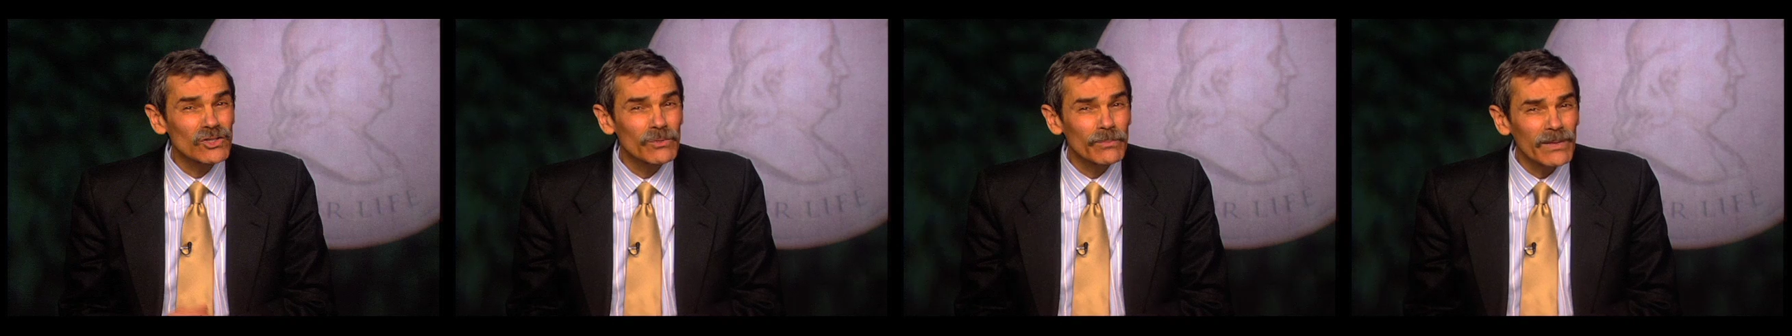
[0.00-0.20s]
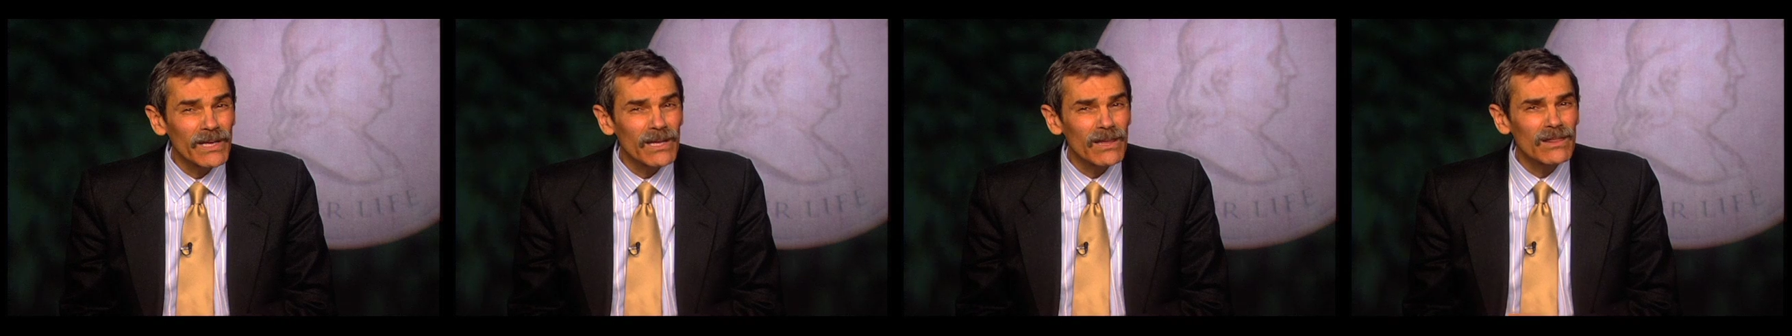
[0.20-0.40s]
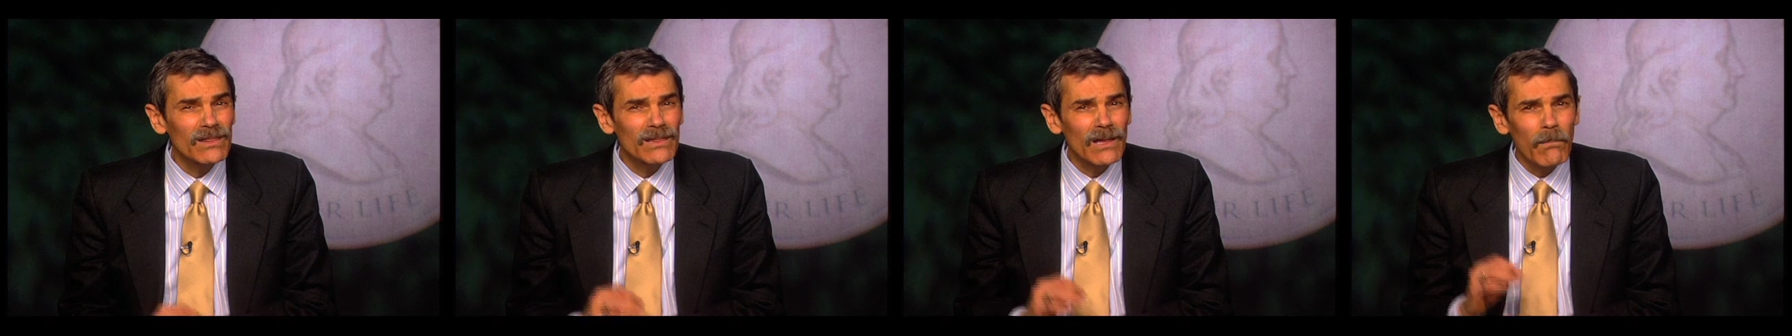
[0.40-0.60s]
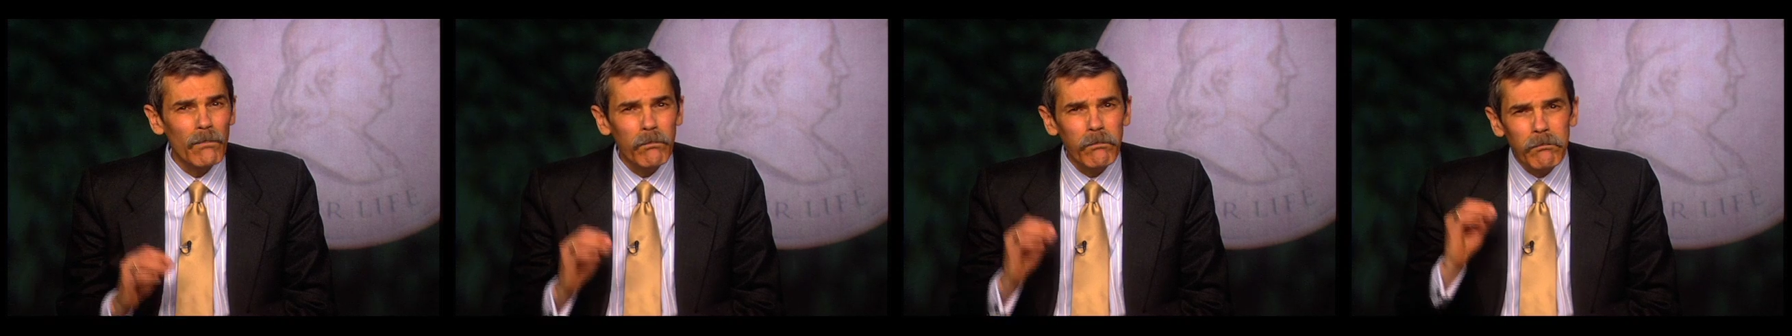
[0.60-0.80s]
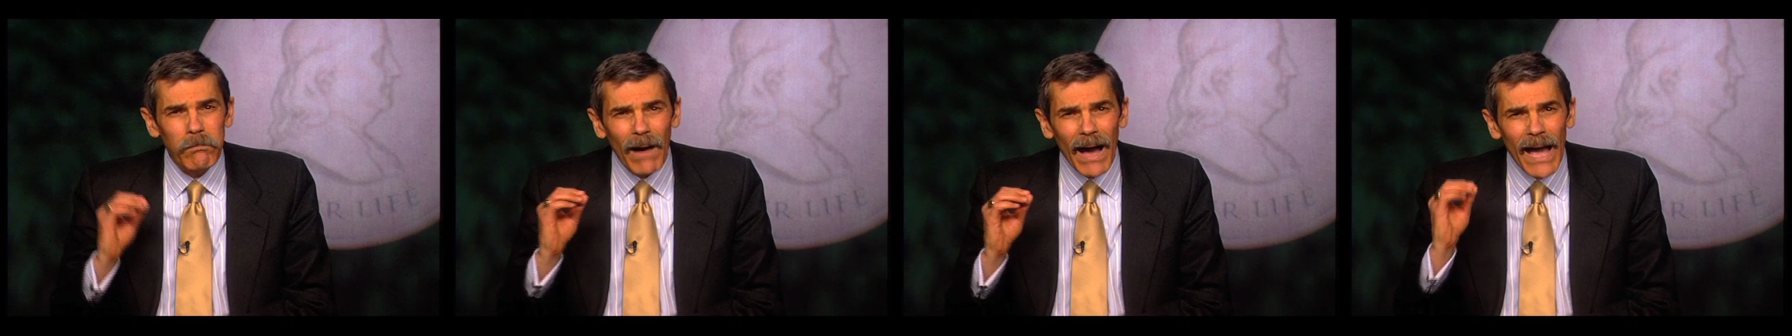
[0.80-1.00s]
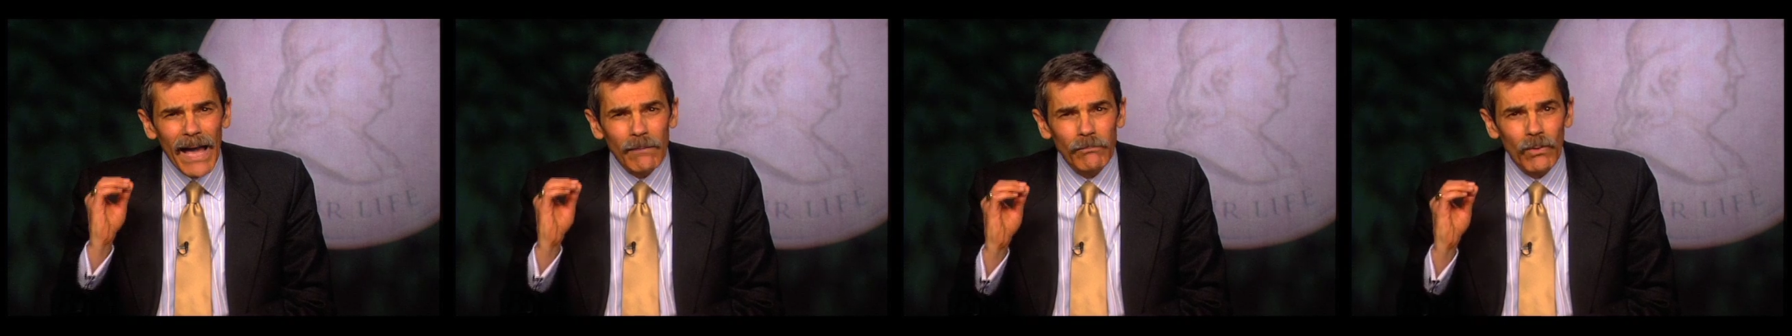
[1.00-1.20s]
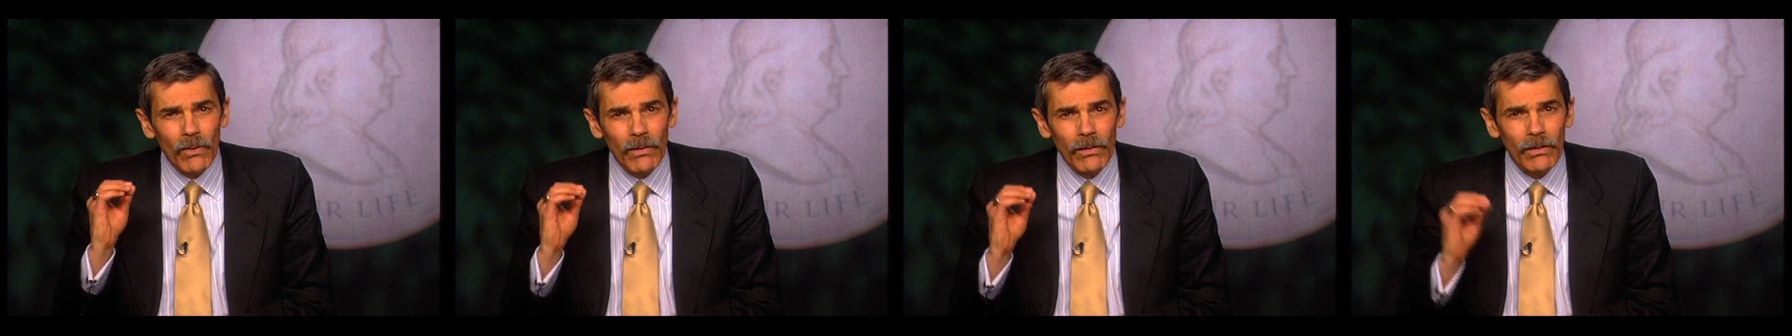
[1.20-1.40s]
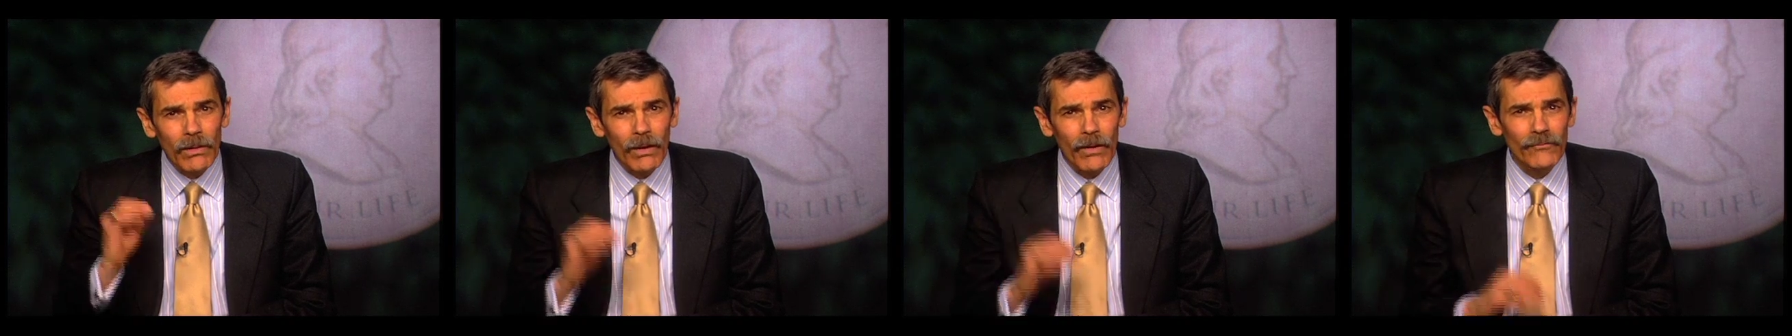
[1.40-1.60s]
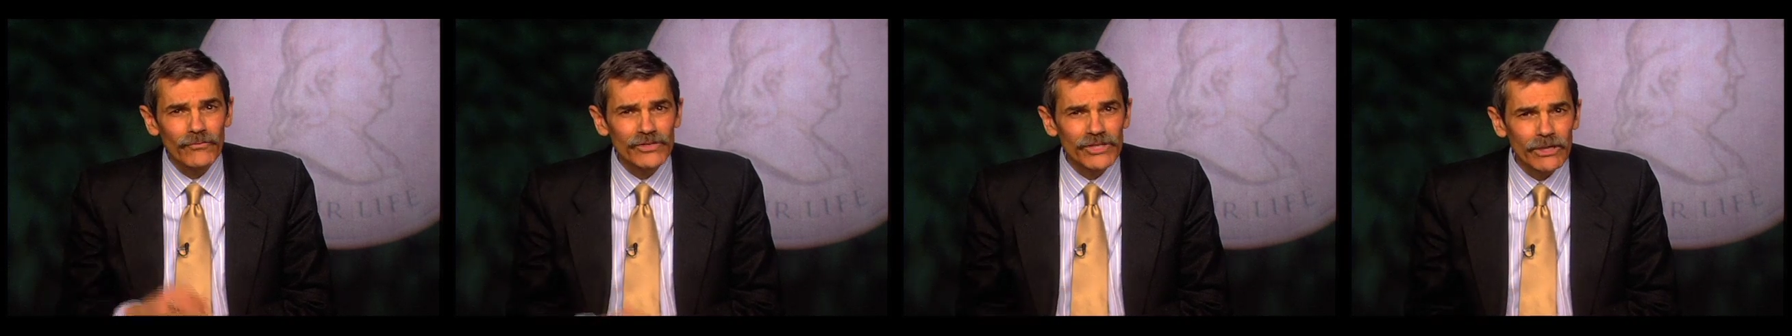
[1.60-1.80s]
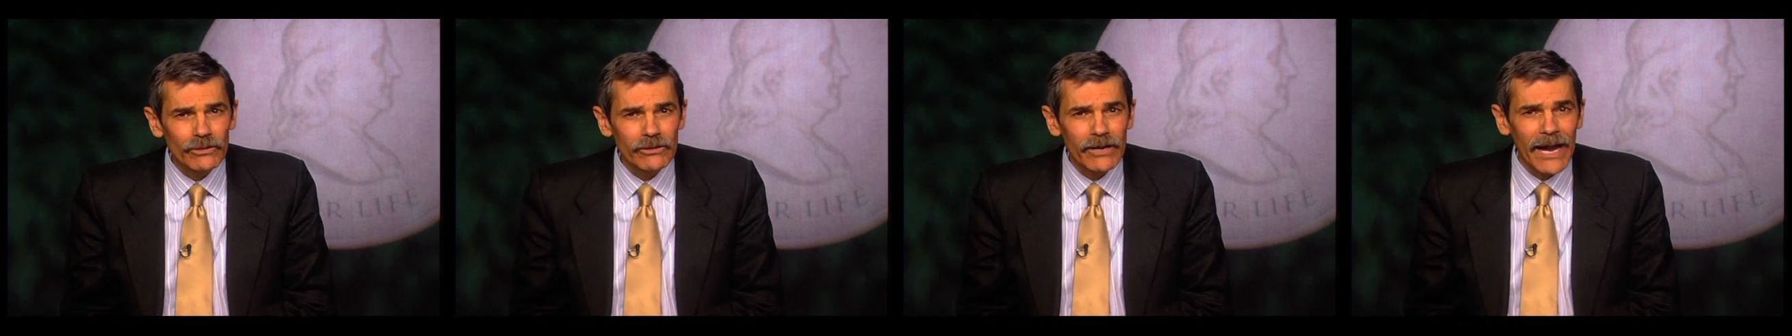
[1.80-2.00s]
to be the Bible of
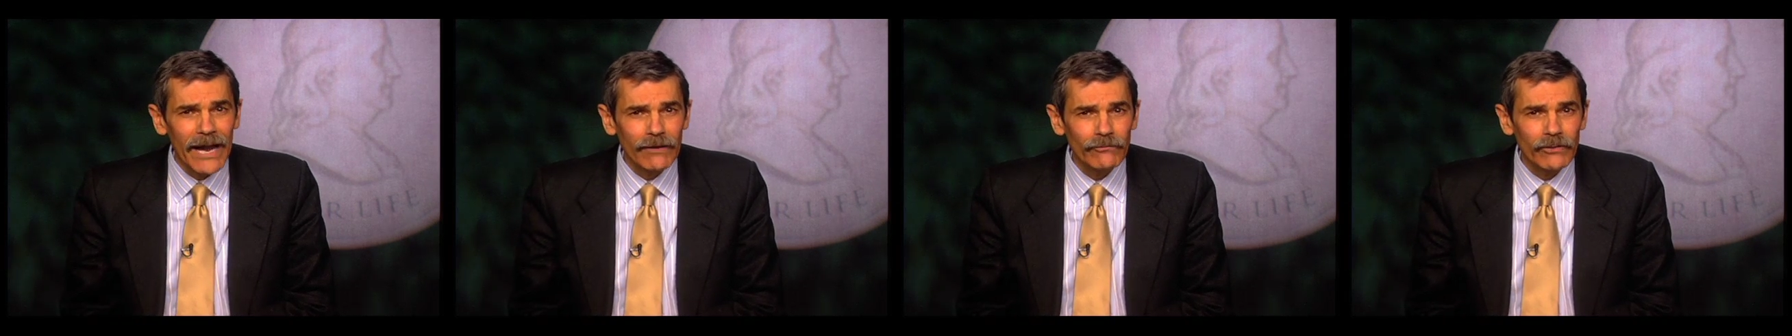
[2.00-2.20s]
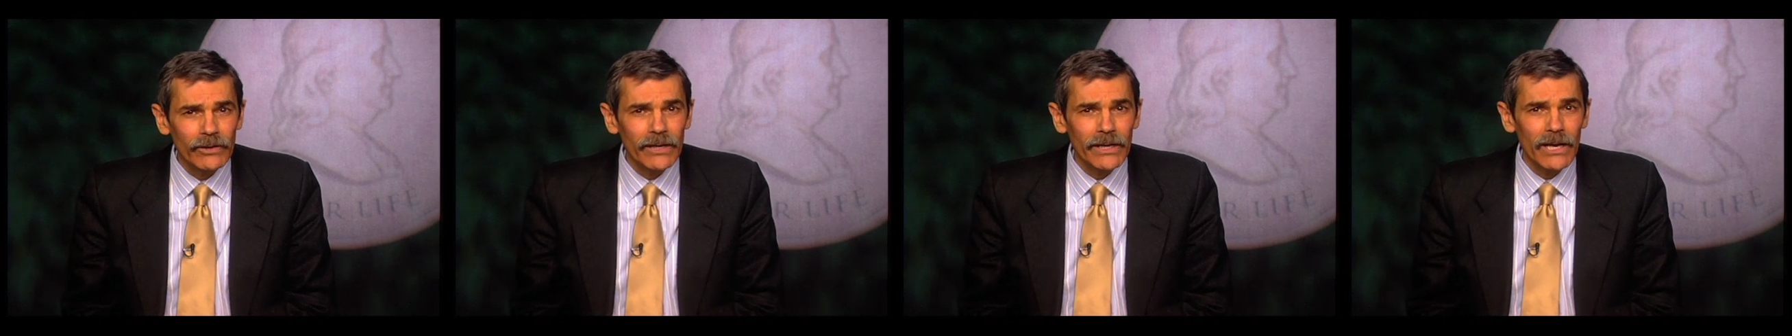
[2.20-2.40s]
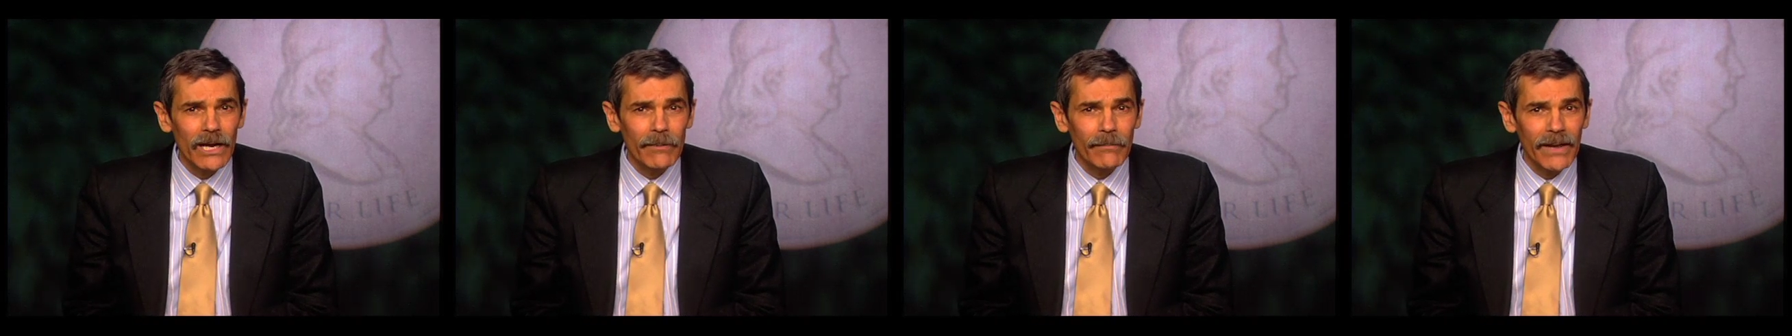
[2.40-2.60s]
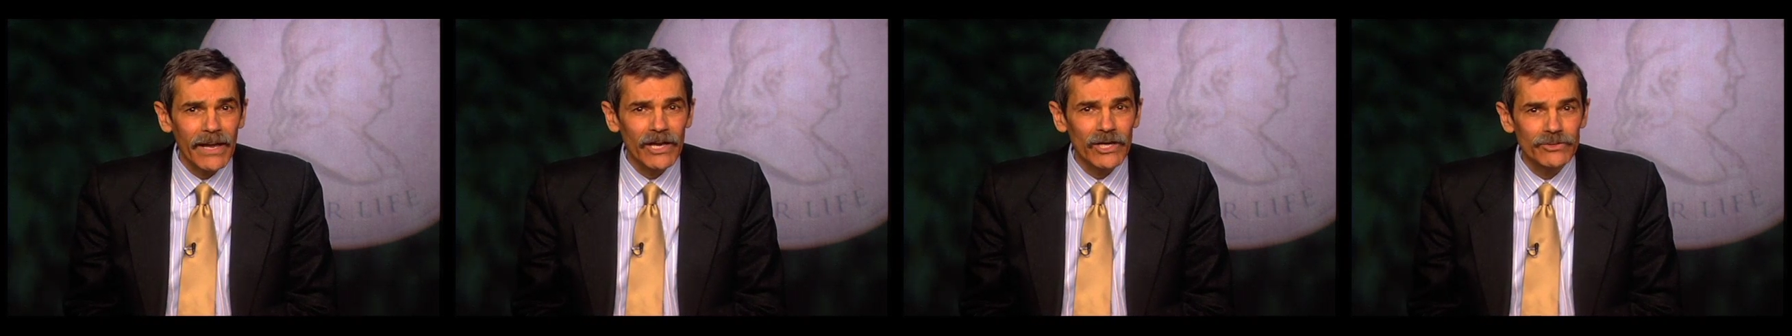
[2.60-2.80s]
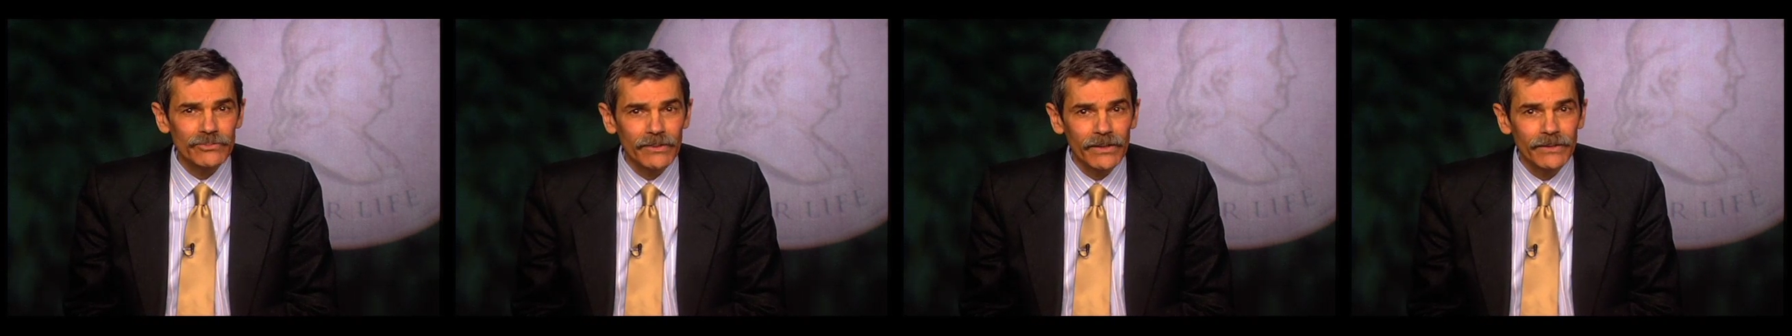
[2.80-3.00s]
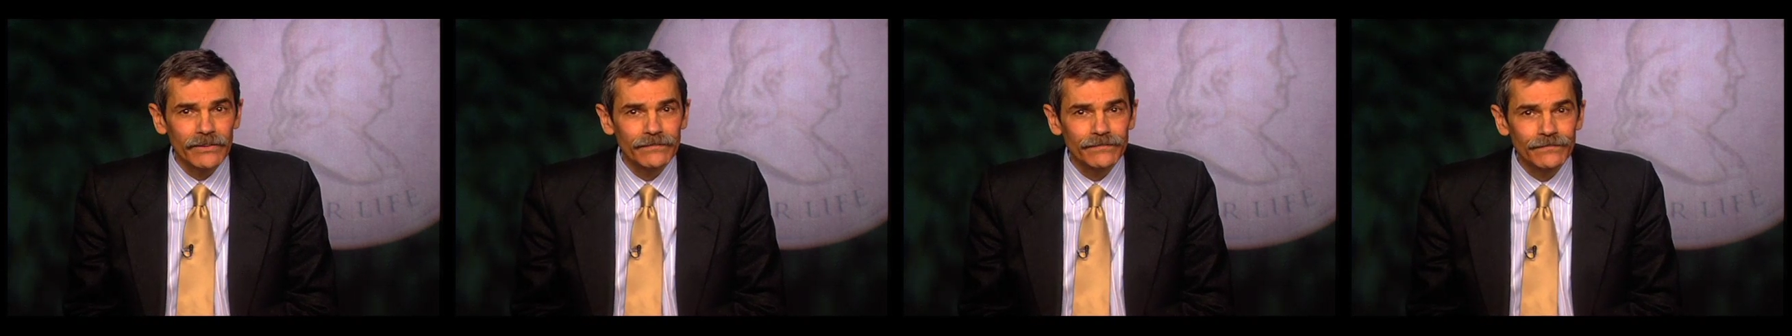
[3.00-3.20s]
geriatric care management.